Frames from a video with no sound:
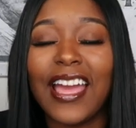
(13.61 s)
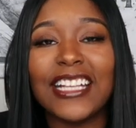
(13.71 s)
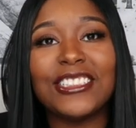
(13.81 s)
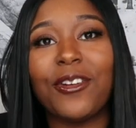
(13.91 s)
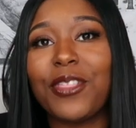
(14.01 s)

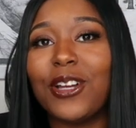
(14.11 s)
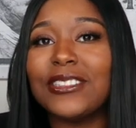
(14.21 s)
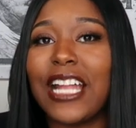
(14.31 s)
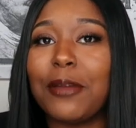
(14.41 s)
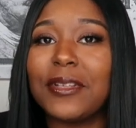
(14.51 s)
So if those
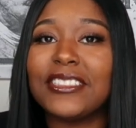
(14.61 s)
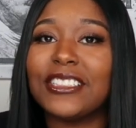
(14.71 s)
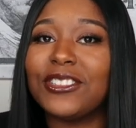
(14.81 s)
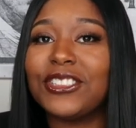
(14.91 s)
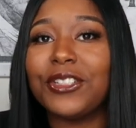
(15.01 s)
topics
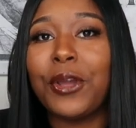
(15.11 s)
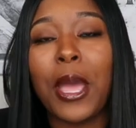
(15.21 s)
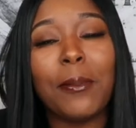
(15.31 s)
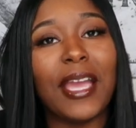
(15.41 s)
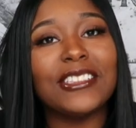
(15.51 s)
interest you,
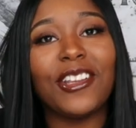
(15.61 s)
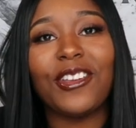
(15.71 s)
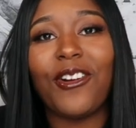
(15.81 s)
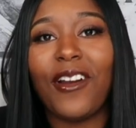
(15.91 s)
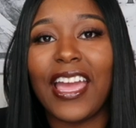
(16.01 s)
make sure you
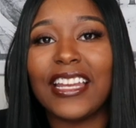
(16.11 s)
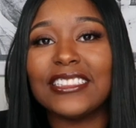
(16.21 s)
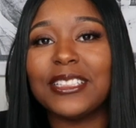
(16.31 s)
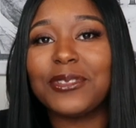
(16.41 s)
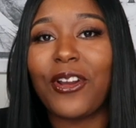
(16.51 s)
go ahead and
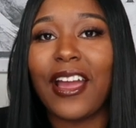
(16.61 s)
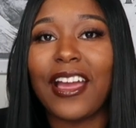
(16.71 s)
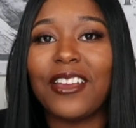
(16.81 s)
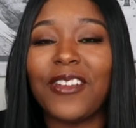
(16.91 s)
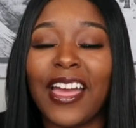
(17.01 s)

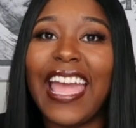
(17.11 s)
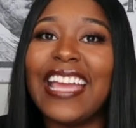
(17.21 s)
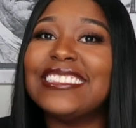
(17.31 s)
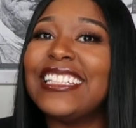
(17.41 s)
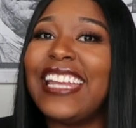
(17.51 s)
subscribe.
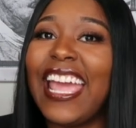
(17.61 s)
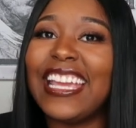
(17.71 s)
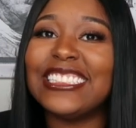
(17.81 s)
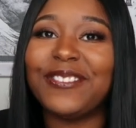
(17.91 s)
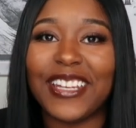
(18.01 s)
And
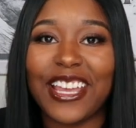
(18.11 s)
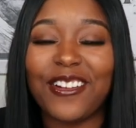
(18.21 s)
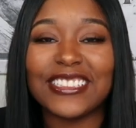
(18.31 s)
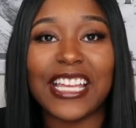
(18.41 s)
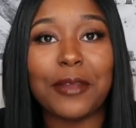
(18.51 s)
today's video
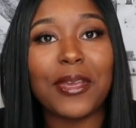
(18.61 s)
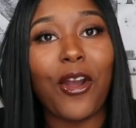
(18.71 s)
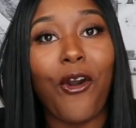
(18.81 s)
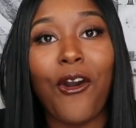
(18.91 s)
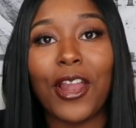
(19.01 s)
is going to be
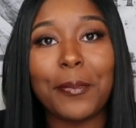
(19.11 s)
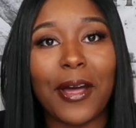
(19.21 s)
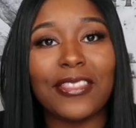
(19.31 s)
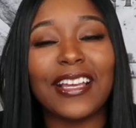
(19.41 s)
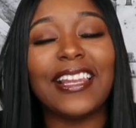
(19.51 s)
all
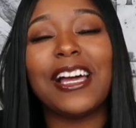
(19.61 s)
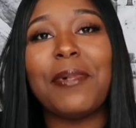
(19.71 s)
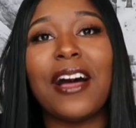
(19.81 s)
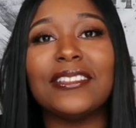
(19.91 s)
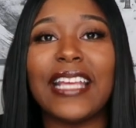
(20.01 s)
about the
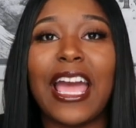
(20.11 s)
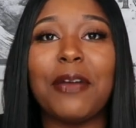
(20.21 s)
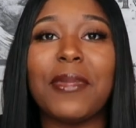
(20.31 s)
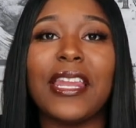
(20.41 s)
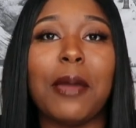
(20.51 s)
Clubhouse
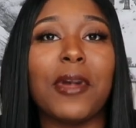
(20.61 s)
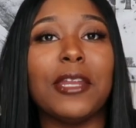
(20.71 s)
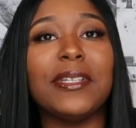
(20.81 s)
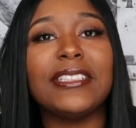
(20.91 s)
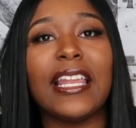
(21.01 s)
app, and I'm going to
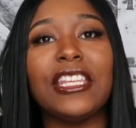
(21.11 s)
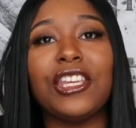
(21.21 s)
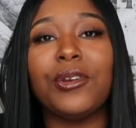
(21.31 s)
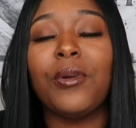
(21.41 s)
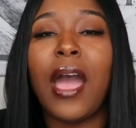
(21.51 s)
be telling
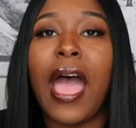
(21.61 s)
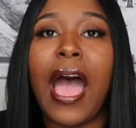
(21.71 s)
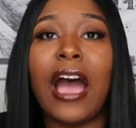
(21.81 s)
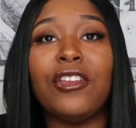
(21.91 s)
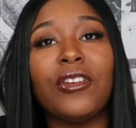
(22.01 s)
you
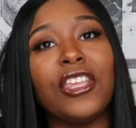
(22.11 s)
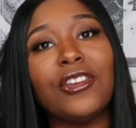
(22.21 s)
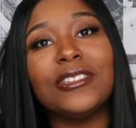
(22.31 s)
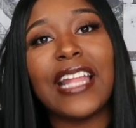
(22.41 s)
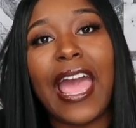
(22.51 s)
how you can
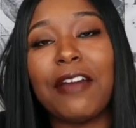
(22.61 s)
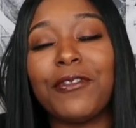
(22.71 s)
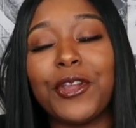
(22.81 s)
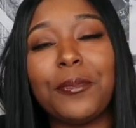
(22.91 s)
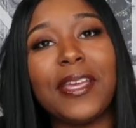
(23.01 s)
use the app
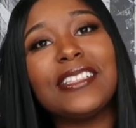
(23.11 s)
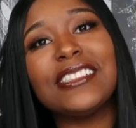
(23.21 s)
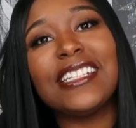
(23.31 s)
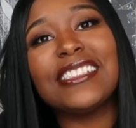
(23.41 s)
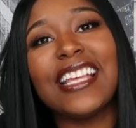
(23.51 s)
for your
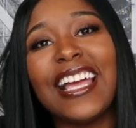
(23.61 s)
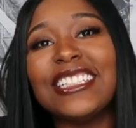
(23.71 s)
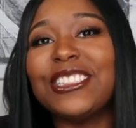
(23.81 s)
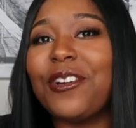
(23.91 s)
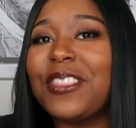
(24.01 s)
business.
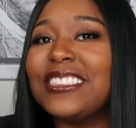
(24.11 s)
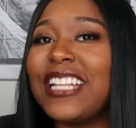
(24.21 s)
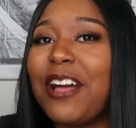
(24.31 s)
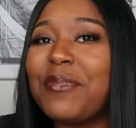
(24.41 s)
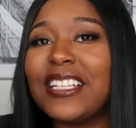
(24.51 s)
So if this
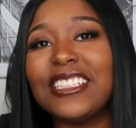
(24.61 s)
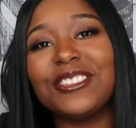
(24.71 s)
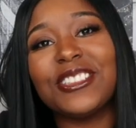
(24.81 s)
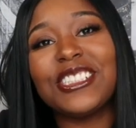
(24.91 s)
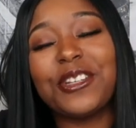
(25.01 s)
topic
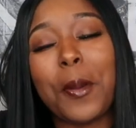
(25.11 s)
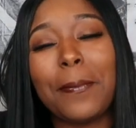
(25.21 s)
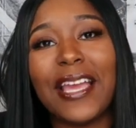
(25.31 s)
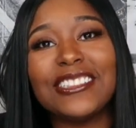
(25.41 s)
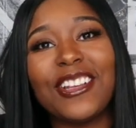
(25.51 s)
interests you,
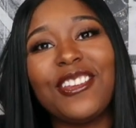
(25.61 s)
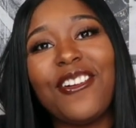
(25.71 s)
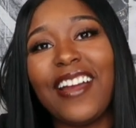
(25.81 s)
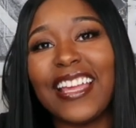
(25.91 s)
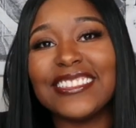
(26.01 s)
make sure you
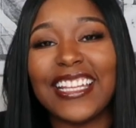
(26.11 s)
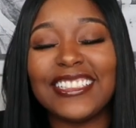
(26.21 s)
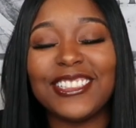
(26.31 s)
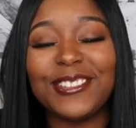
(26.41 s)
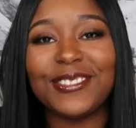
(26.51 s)
go ahead and stay
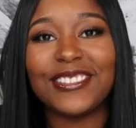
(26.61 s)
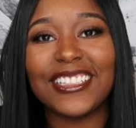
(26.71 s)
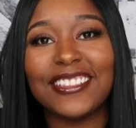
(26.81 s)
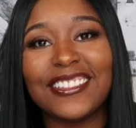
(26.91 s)
tuned.